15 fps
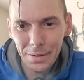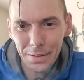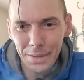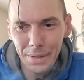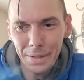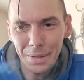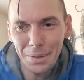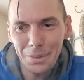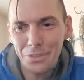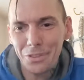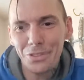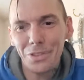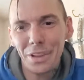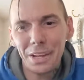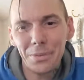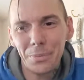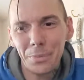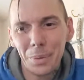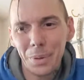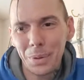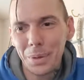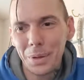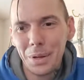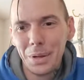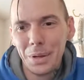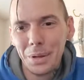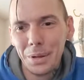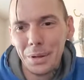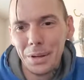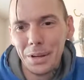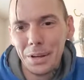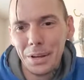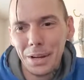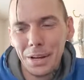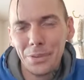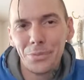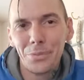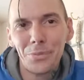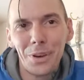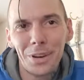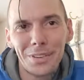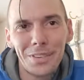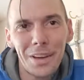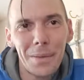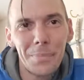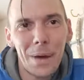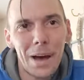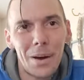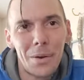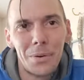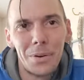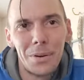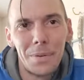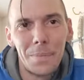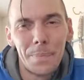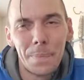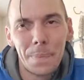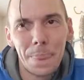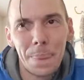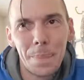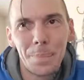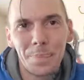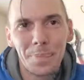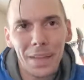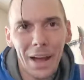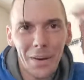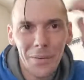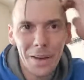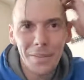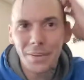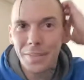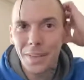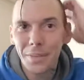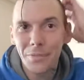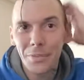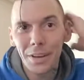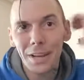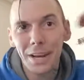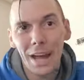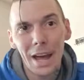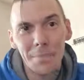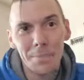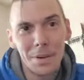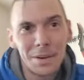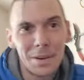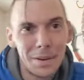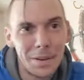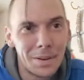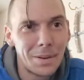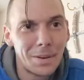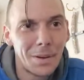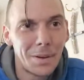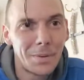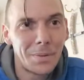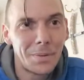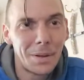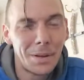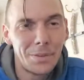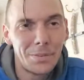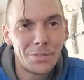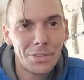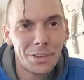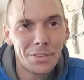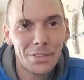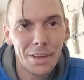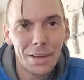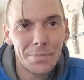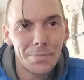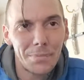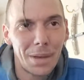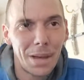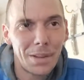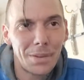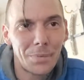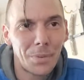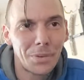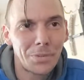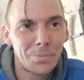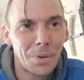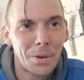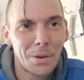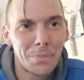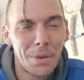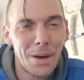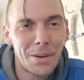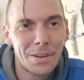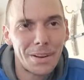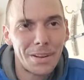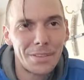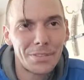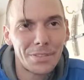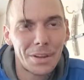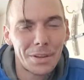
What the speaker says: it just, like, it was fucked up how everything fucking happened. He's like, man, the worst part about it is